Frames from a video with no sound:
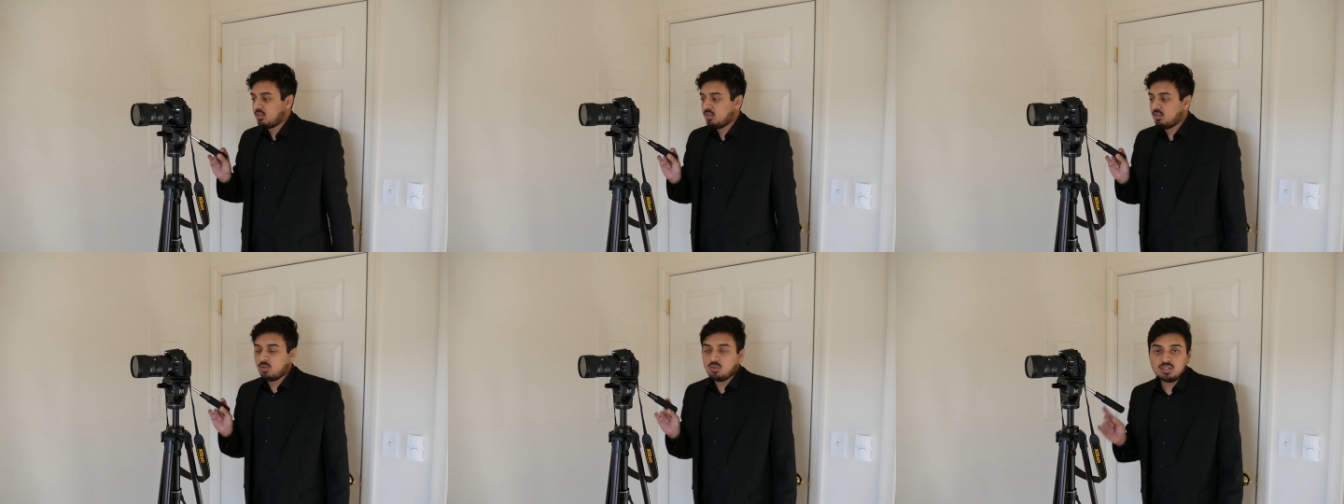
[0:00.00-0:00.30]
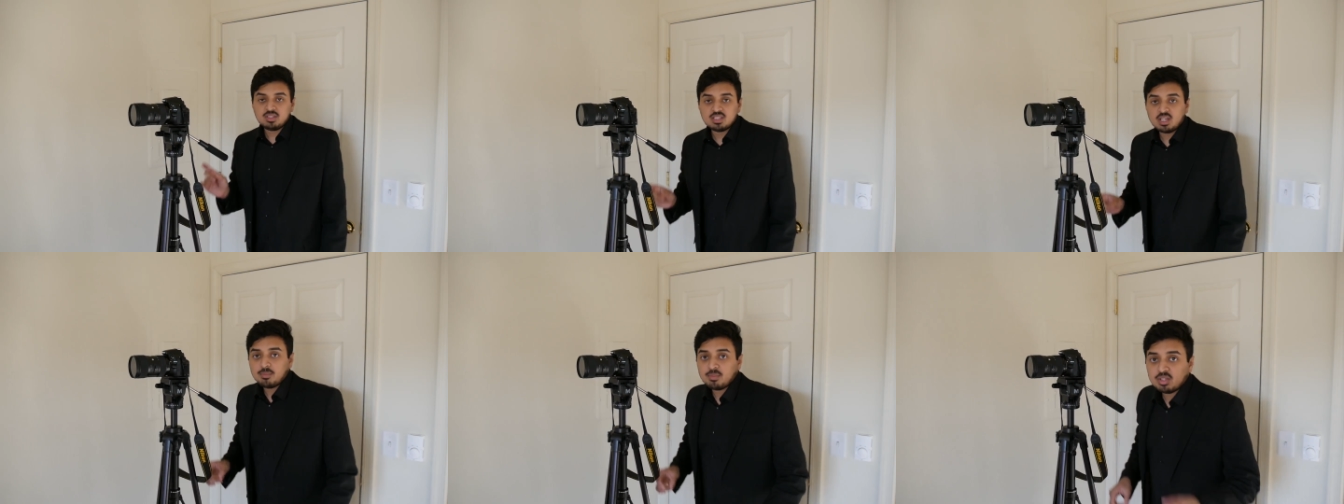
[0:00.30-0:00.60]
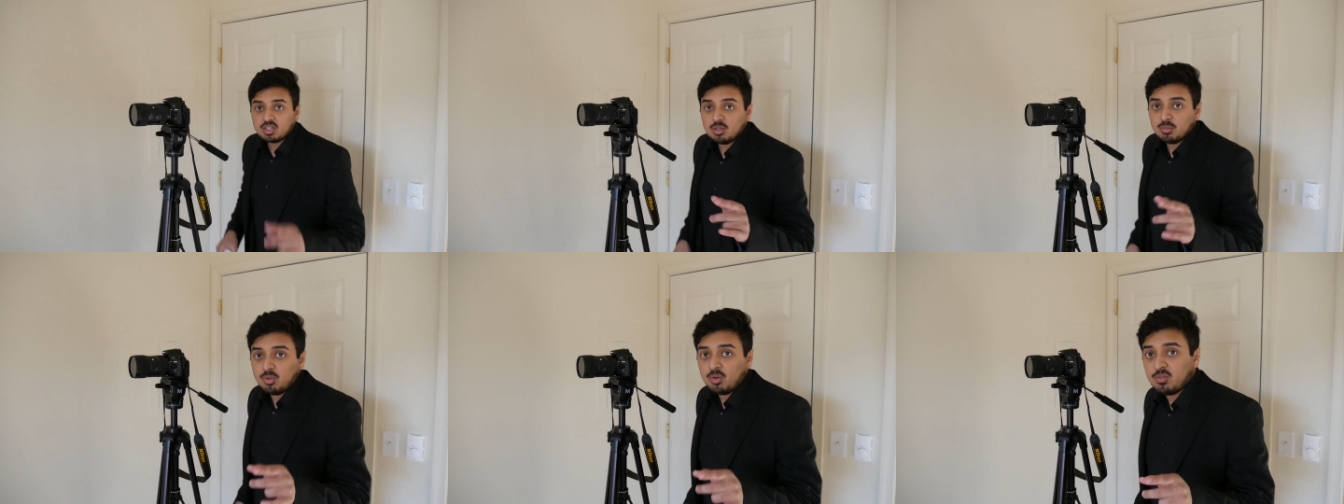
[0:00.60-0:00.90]
The only time
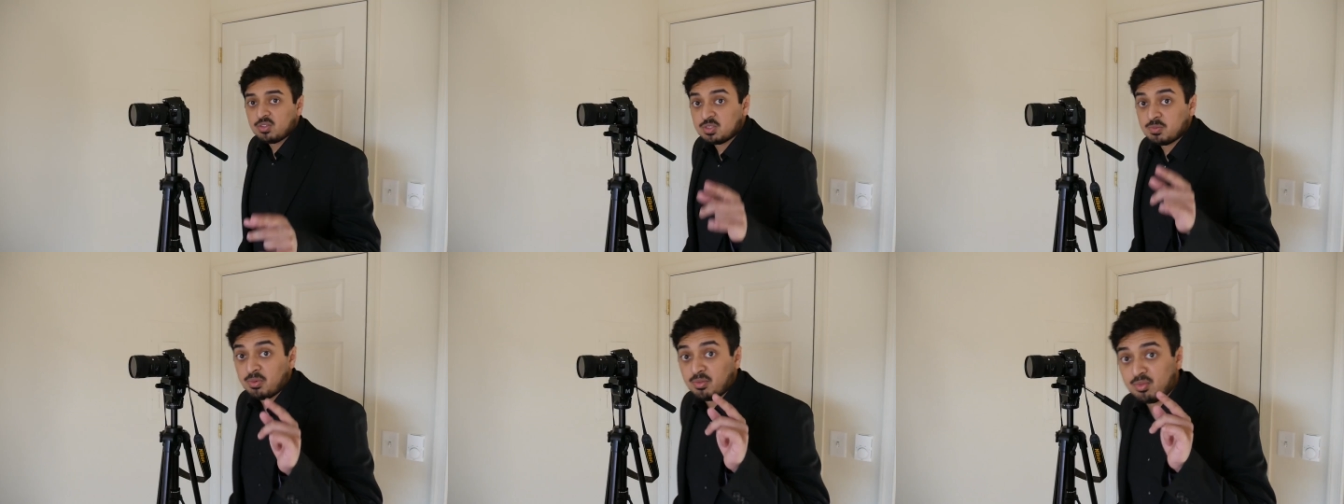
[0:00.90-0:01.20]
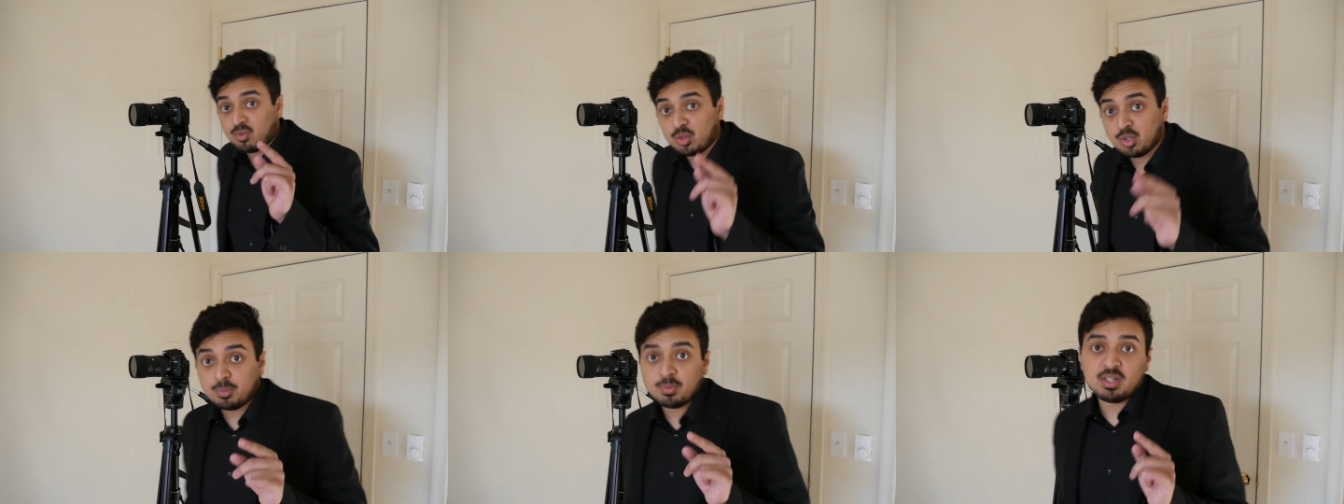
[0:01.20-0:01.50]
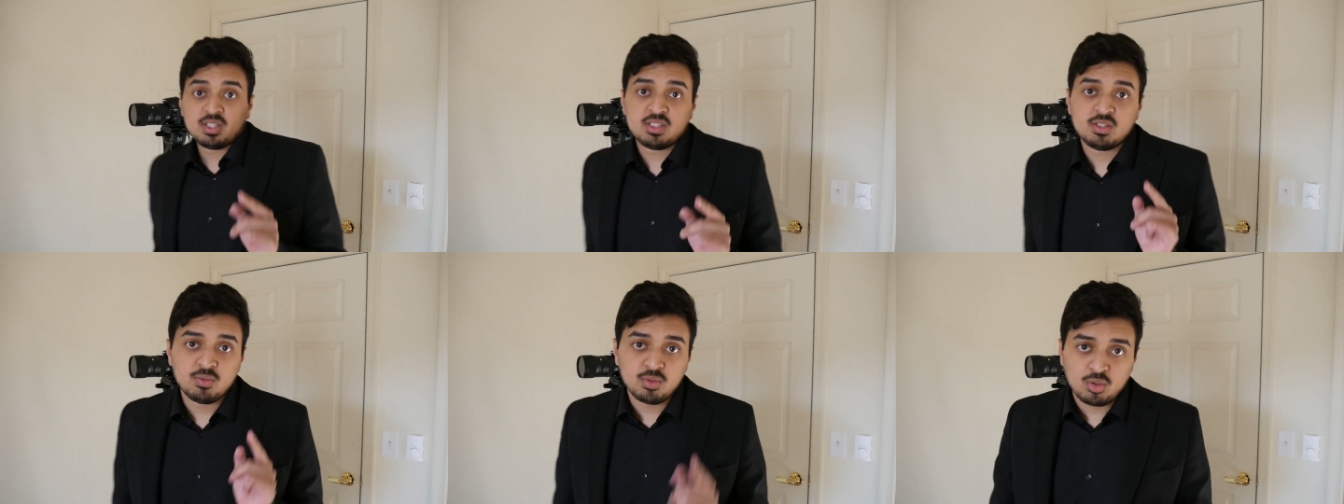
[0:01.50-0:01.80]
you're gonna move is before you
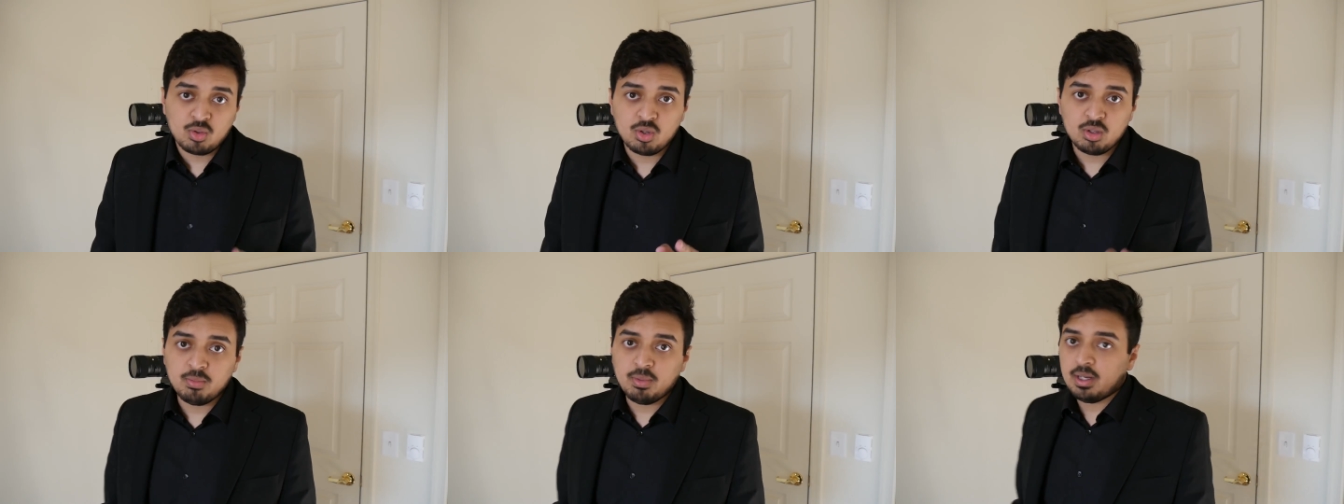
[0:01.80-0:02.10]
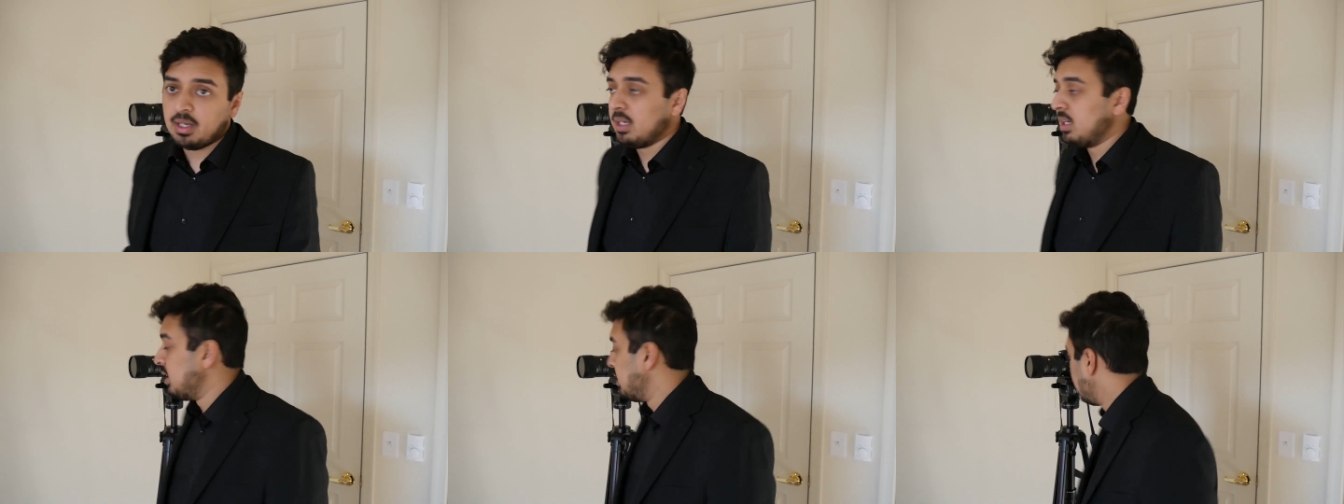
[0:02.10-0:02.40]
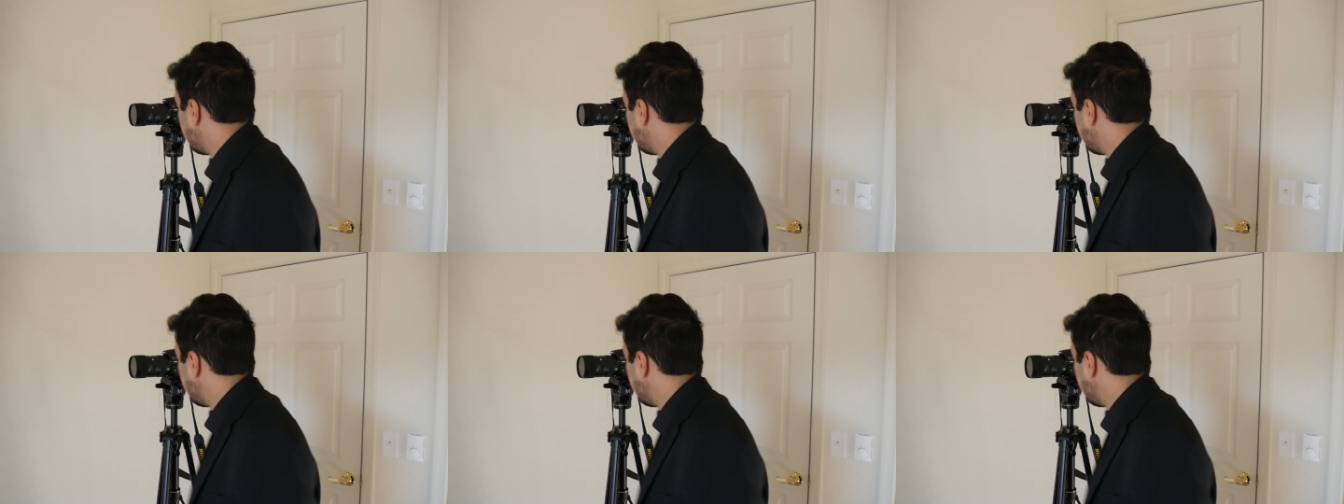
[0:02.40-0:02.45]
press the record button,